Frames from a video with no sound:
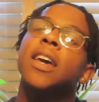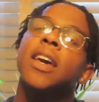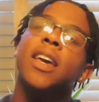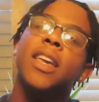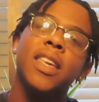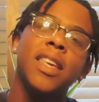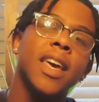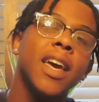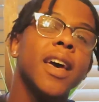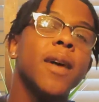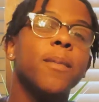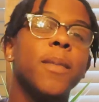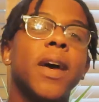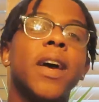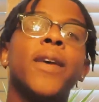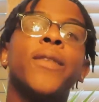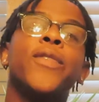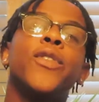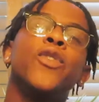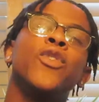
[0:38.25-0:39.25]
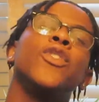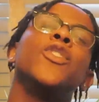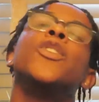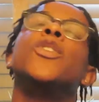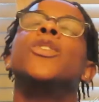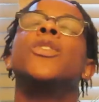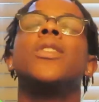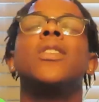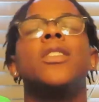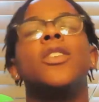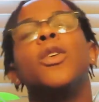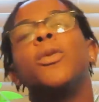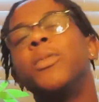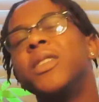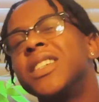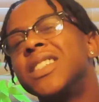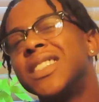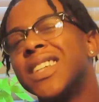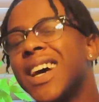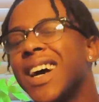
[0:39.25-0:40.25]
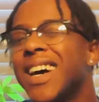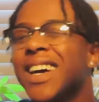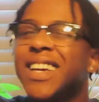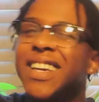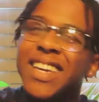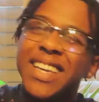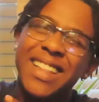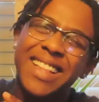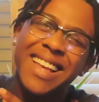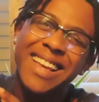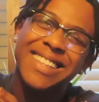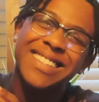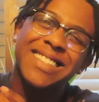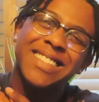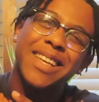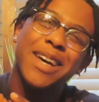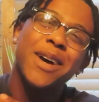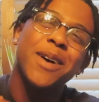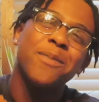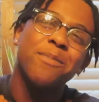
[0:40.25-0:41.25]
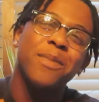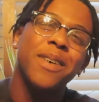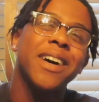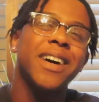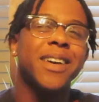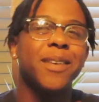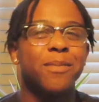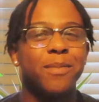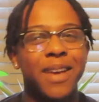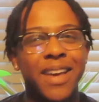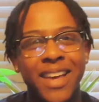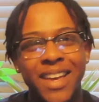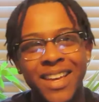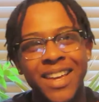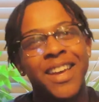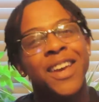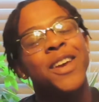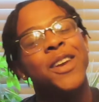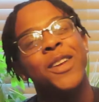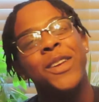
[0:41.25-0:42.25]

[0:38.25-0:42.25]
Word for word: And yeah, man, if you new, don't be shy. Hit that sub button, man.